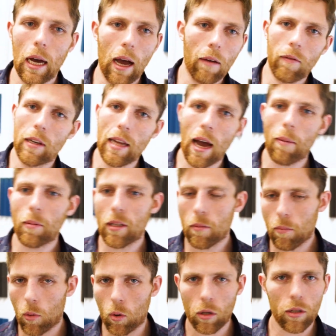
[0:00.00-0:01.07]
I've adapted
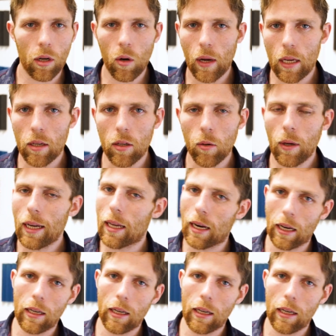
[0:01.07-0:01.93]
more so into it, and I